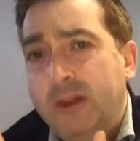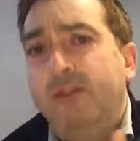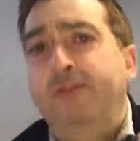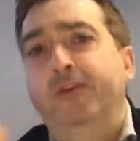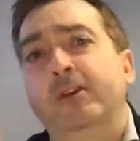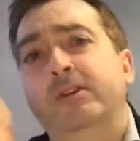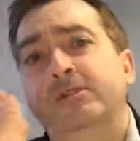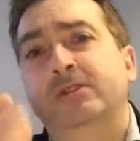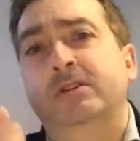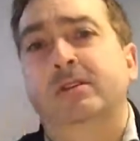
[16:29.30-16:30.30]

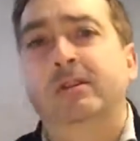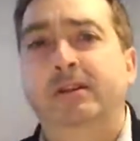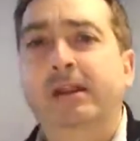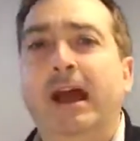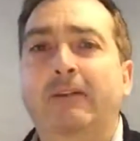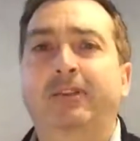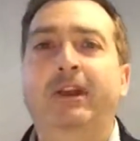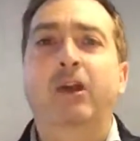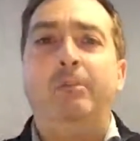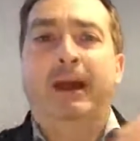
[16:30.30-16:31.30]
First, you have to
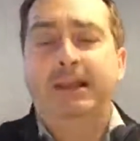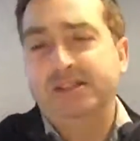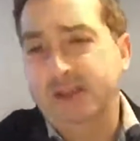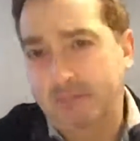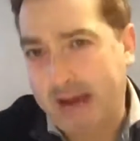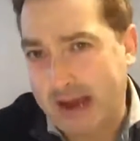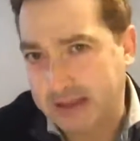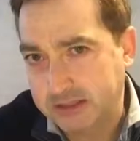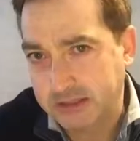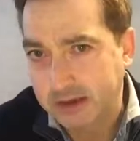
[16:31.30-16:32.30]
go back into the
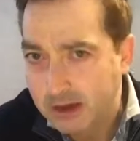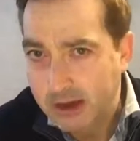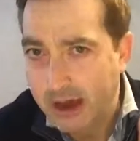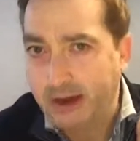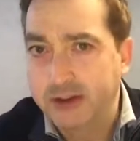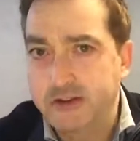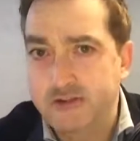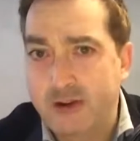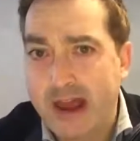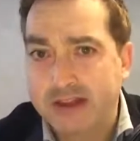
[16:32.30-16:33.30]
past and
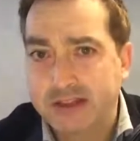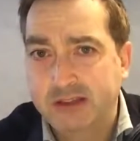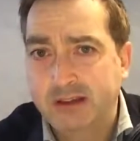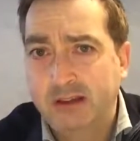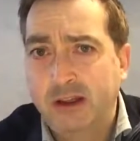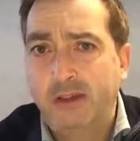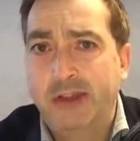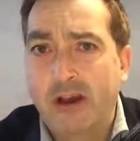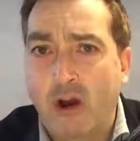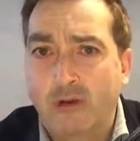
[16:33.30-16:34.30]
address
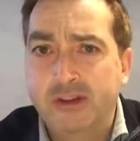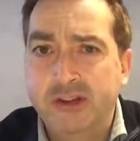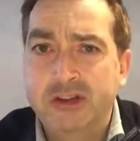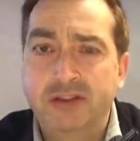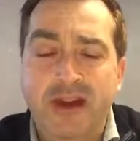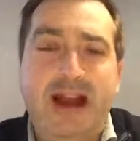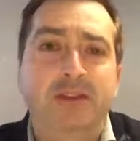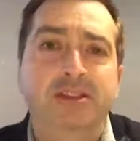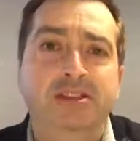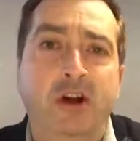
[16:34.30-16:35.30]
the origins of how
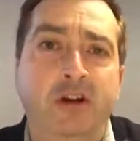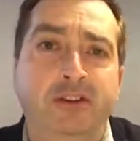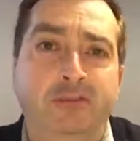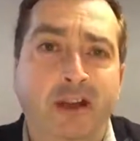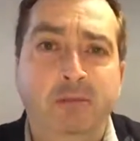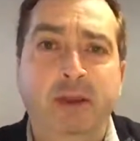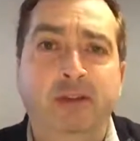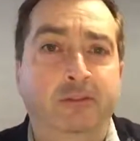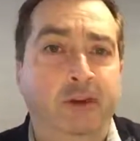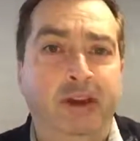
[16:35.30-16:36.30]
they started developing
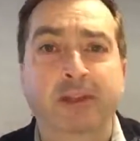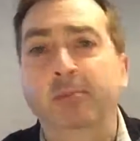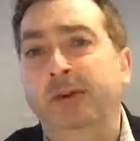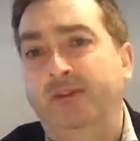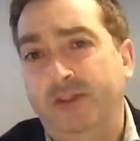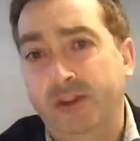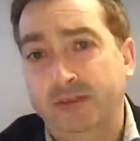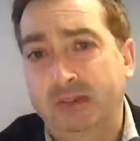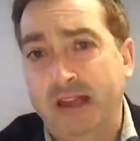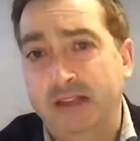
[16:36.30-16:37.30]
them in the
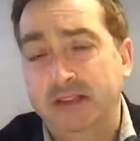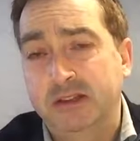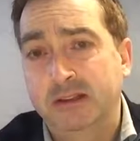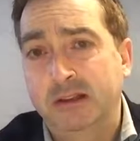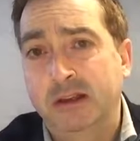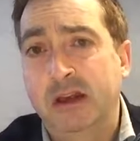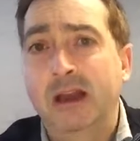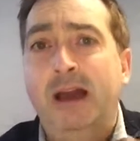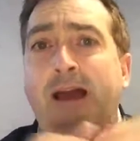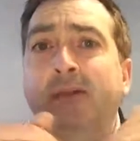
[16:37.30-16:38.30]
first place.
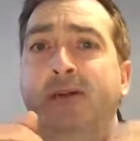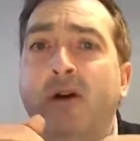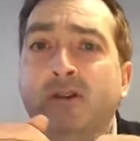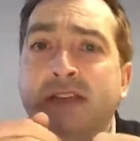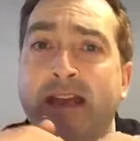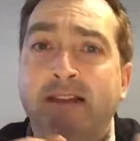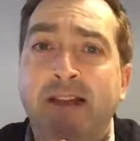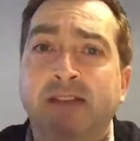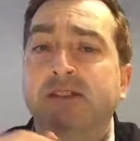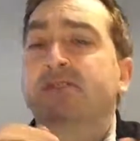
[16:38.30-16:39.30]
And there are
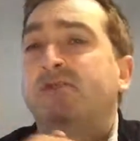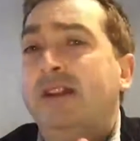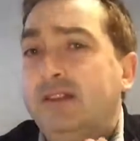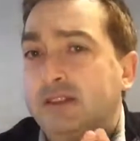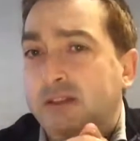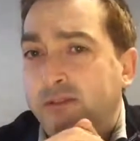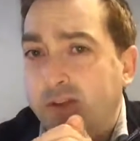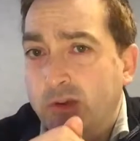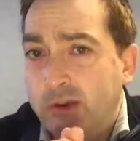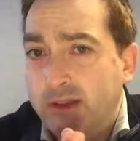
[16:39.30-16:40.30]
techniques and strategies for
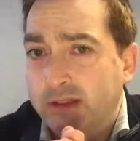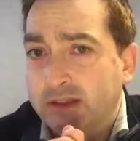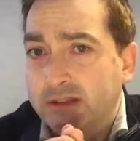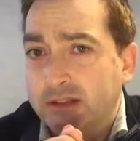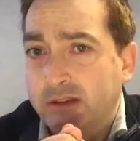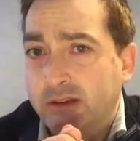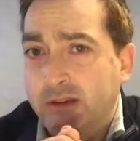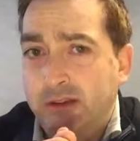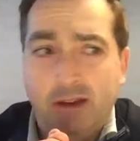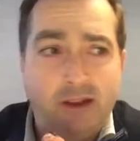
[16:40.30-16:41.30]
doing this.
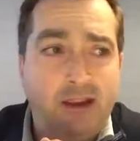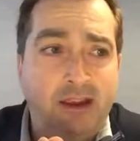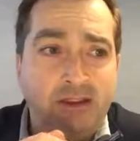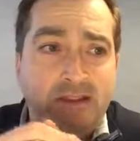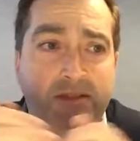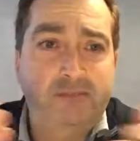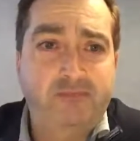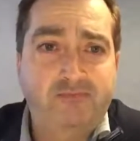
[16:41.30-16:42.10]
It's